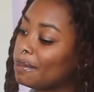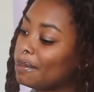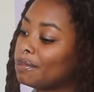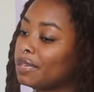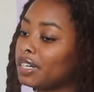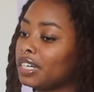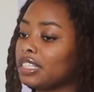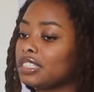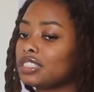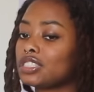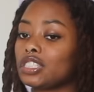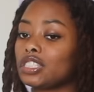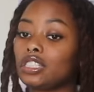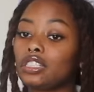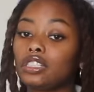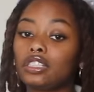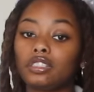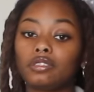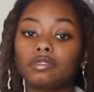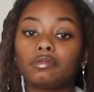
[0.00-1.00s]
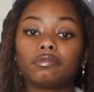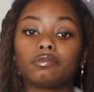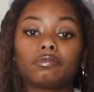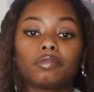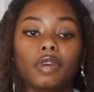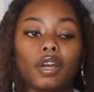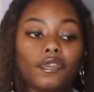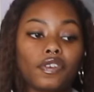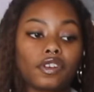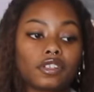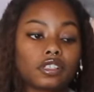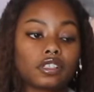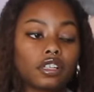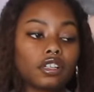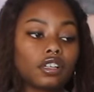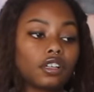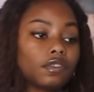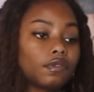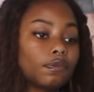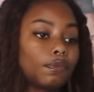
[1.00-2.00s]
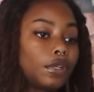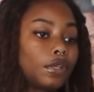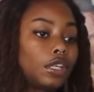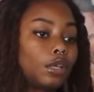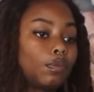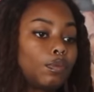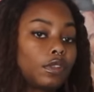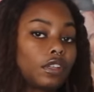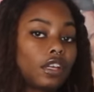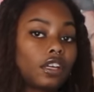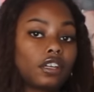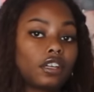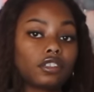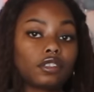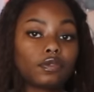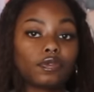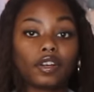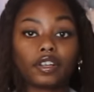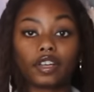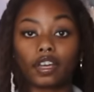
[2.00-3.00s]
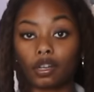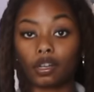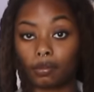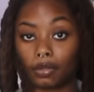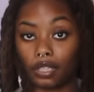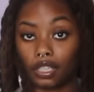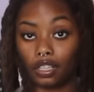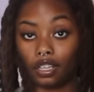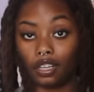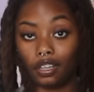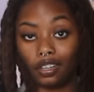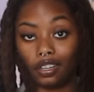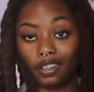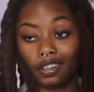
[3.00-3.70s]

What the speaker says: But she, my first love, manipulated the fuck out of me